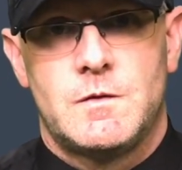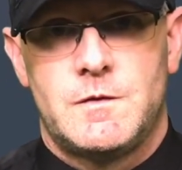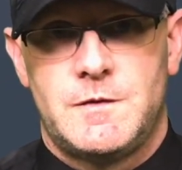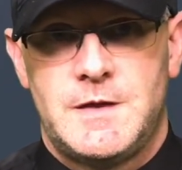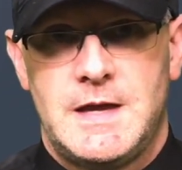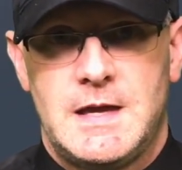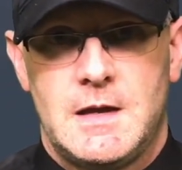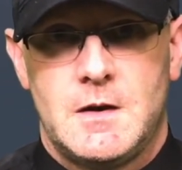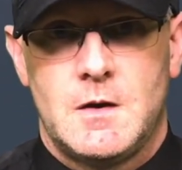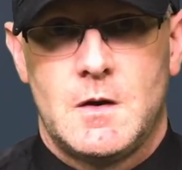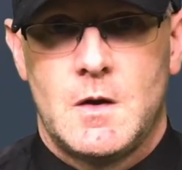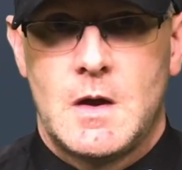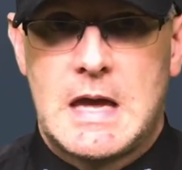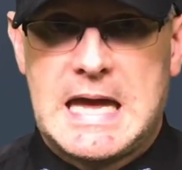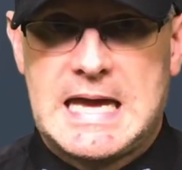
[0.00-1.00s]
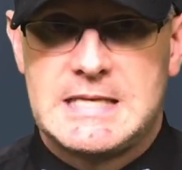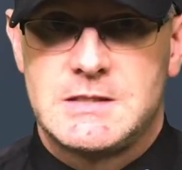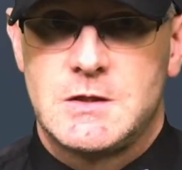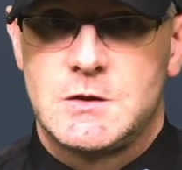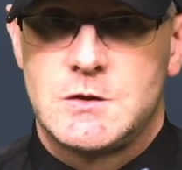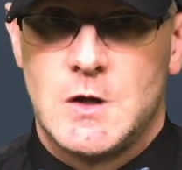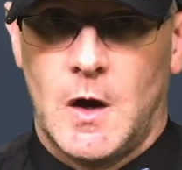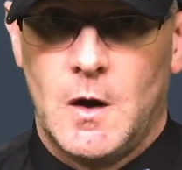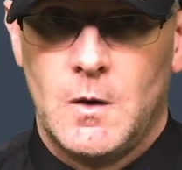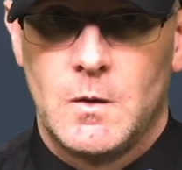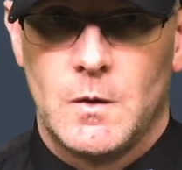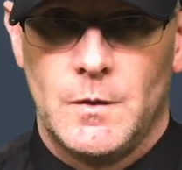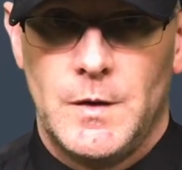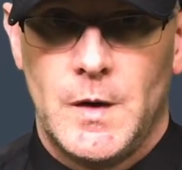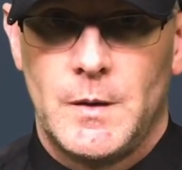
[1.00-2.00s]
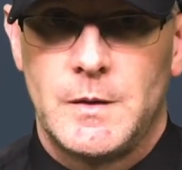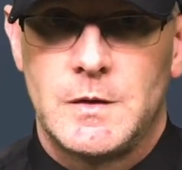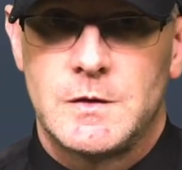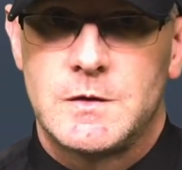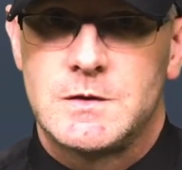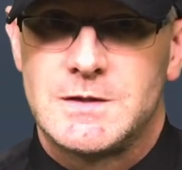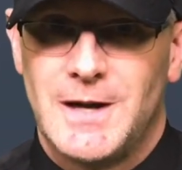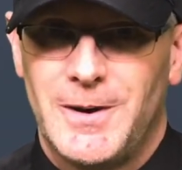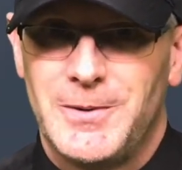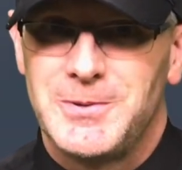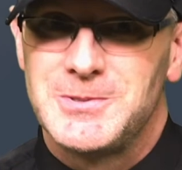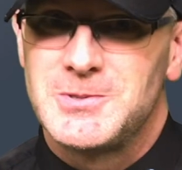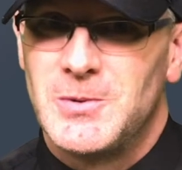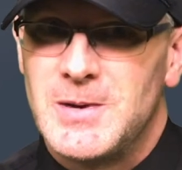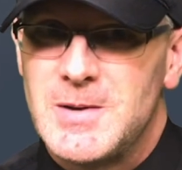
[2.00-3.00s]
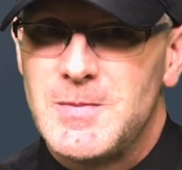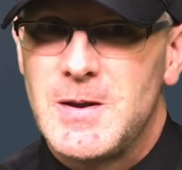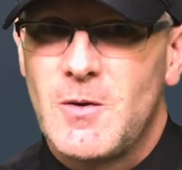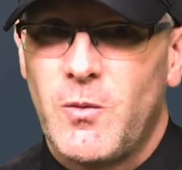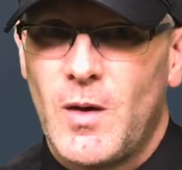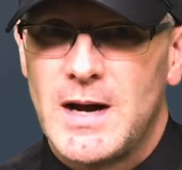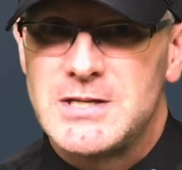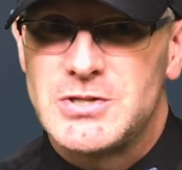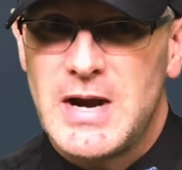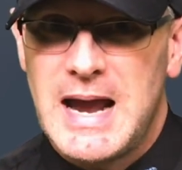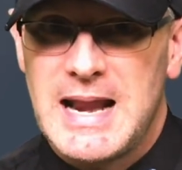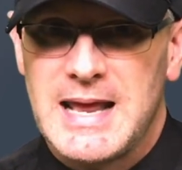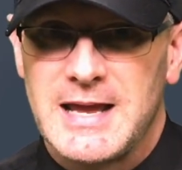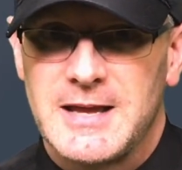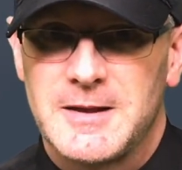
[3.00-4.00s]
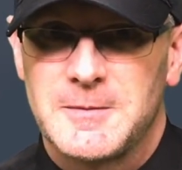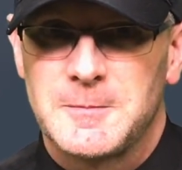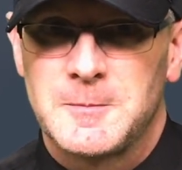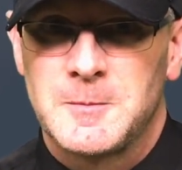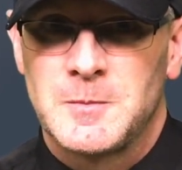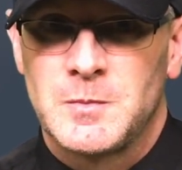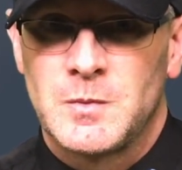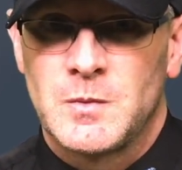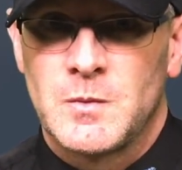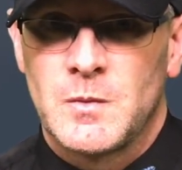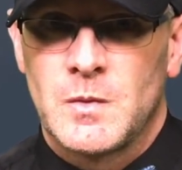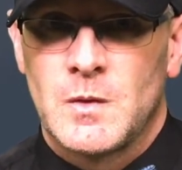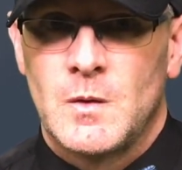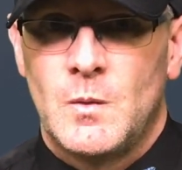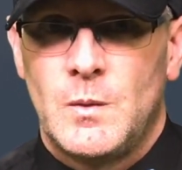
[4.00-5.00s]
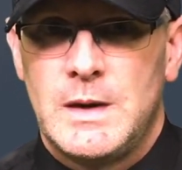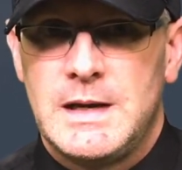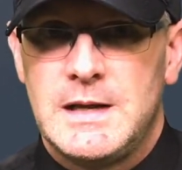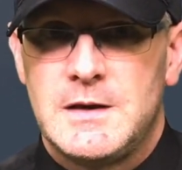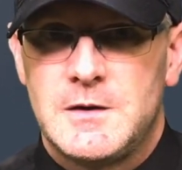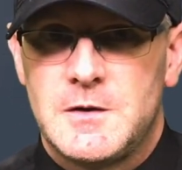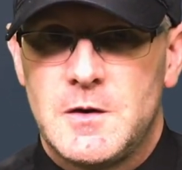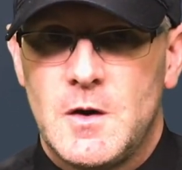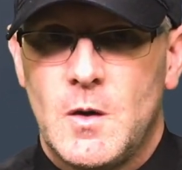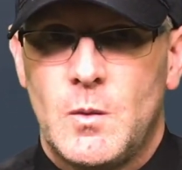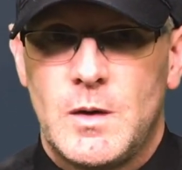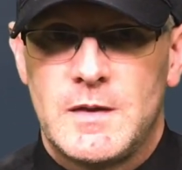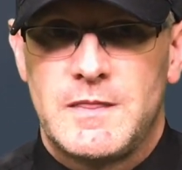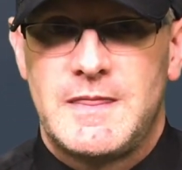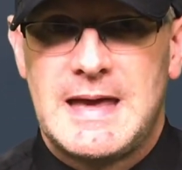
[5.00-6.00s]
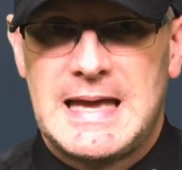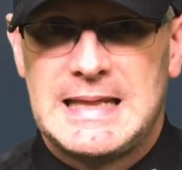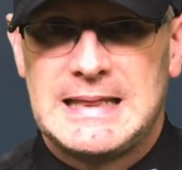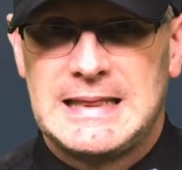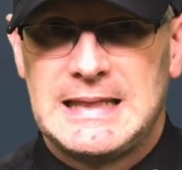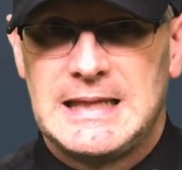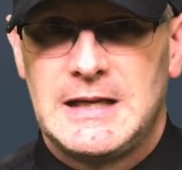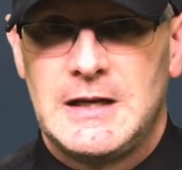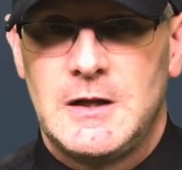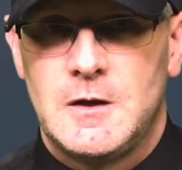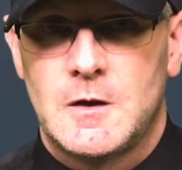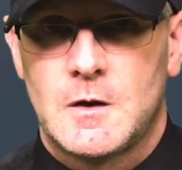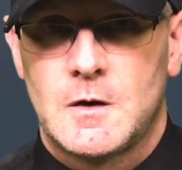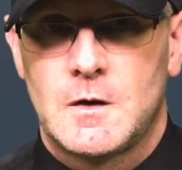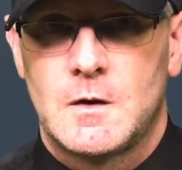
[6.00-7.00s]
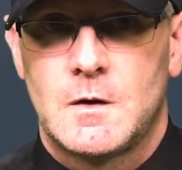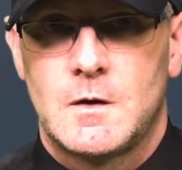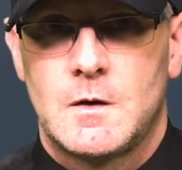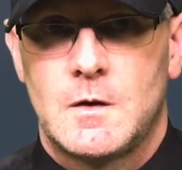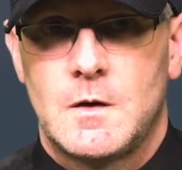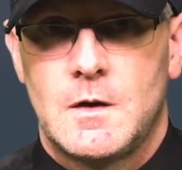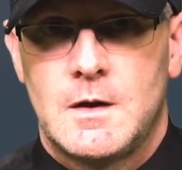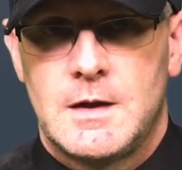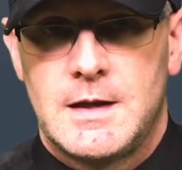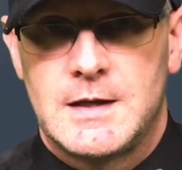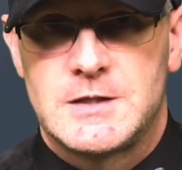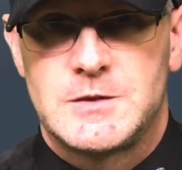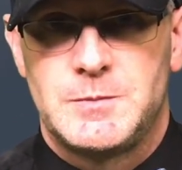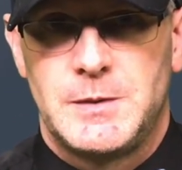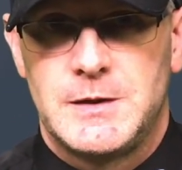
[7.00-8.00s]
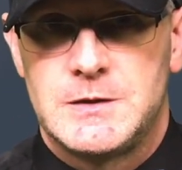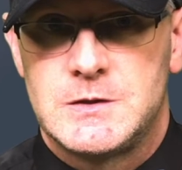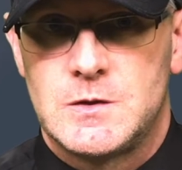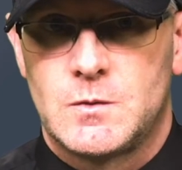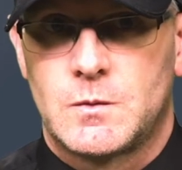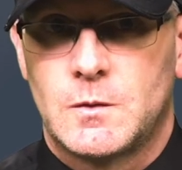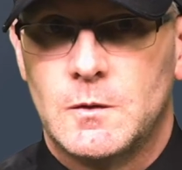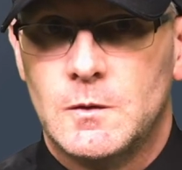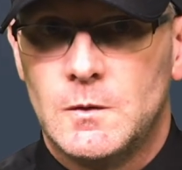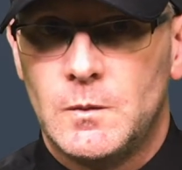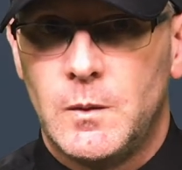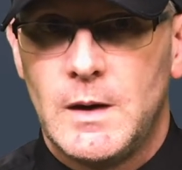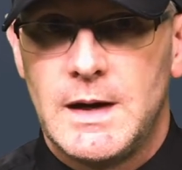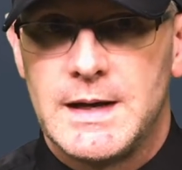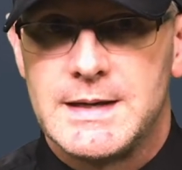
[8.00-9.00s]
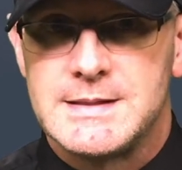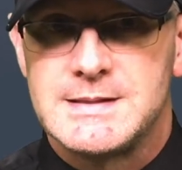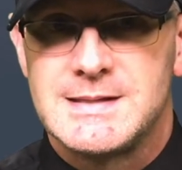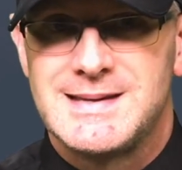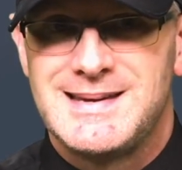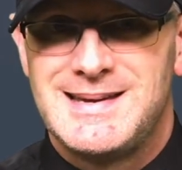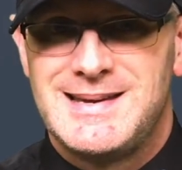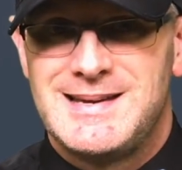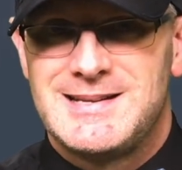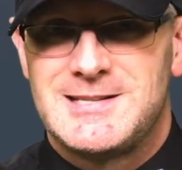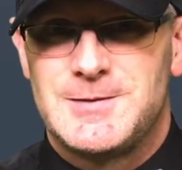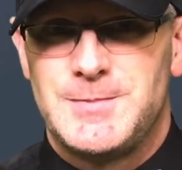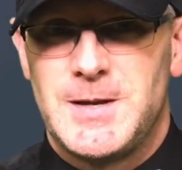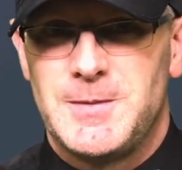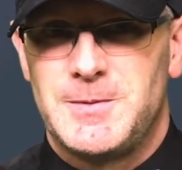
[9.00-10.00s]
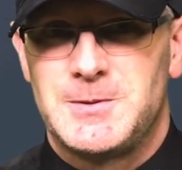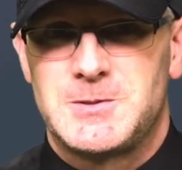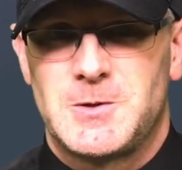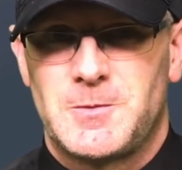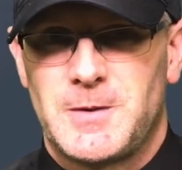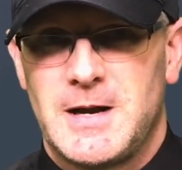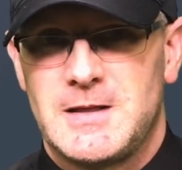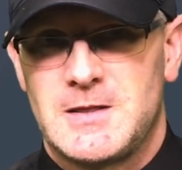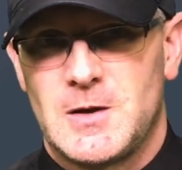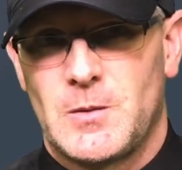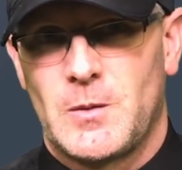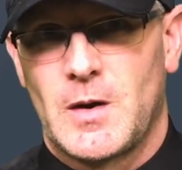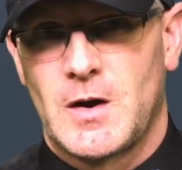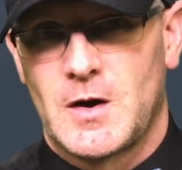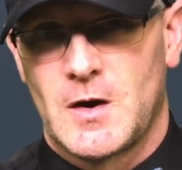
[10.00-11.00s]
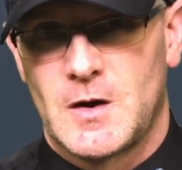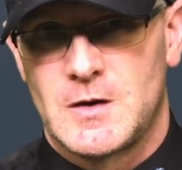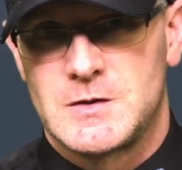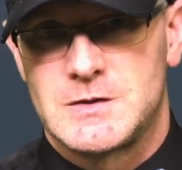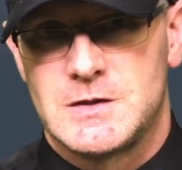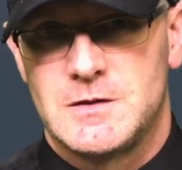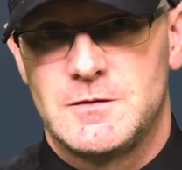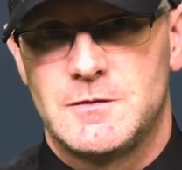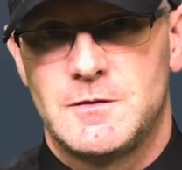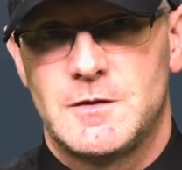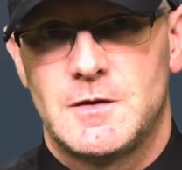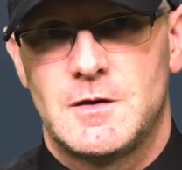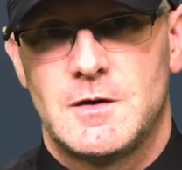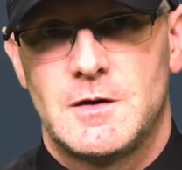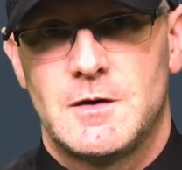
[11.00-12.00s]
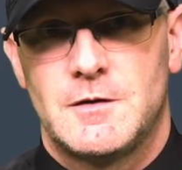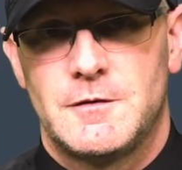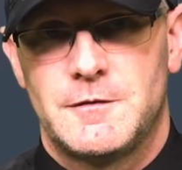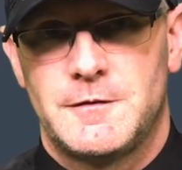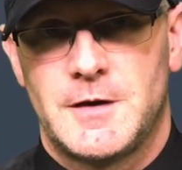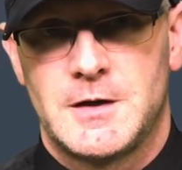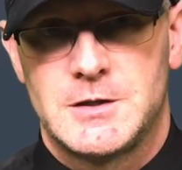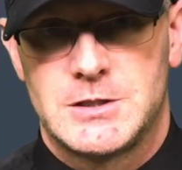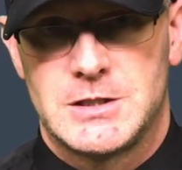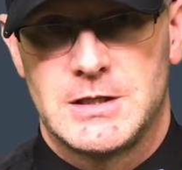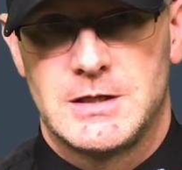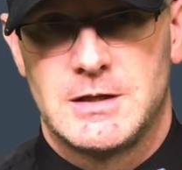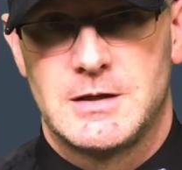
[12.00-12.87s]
Then, as a total, knowing that the total is going to be quadratic, we needed to know what that linear explicit rule was to be able to write the recursive function